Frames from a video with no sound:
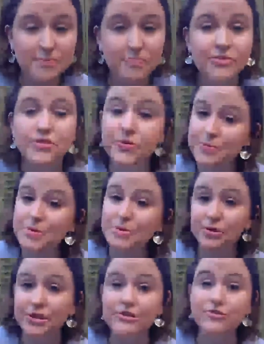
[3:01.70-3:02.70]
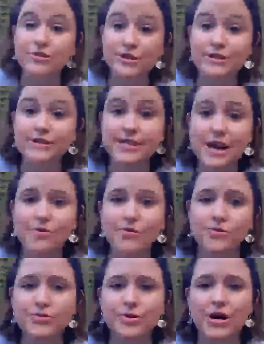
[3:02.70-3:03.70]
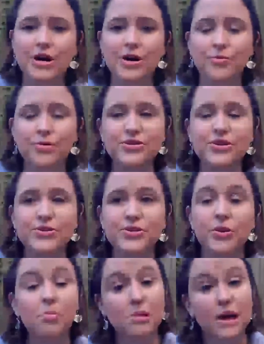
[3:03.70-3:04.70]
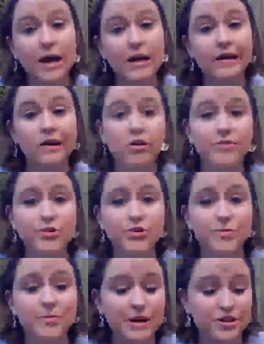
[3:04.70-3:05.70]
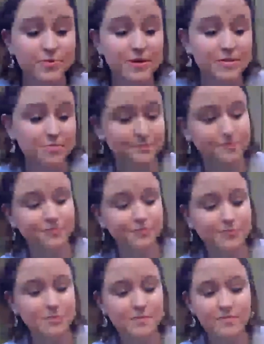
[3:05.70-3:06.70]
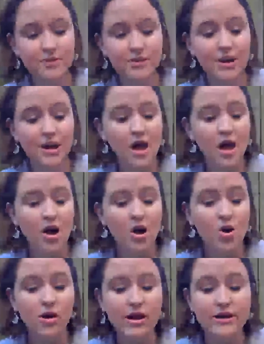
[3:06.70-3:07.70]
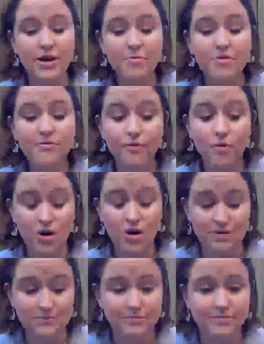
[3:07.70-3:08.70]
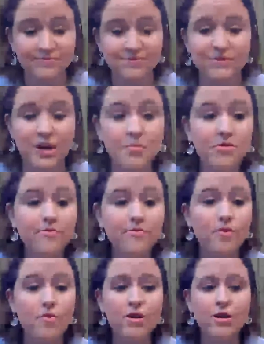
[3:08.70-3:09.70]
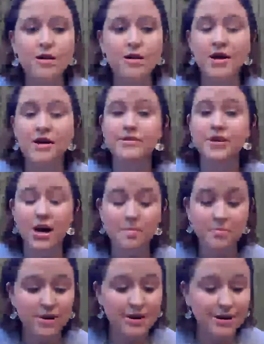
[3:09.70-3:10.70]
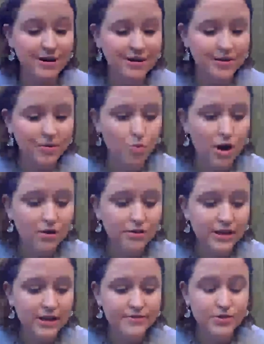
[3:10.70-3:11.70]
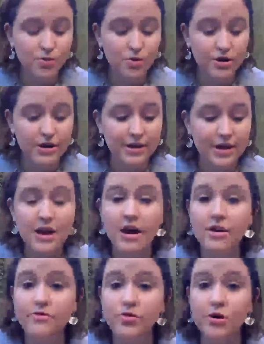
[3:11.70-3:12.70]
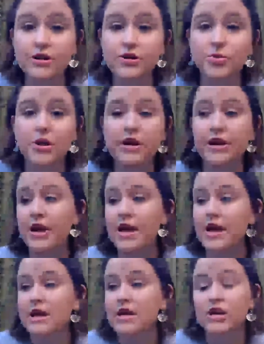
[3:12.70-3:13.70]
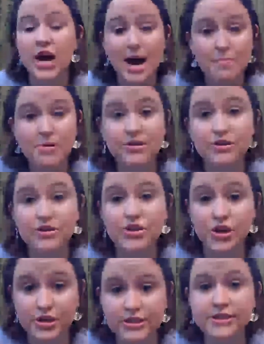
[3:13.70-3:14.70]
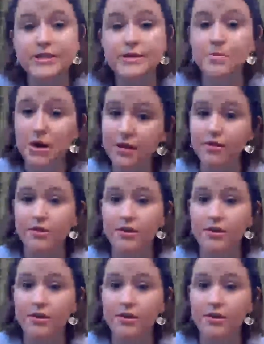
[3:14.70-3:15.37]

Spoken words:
So it'll be really interesting to see how those results are applied in our future management. Okay, number 4. Number 4 top wildlife story of 2020 happened just this month.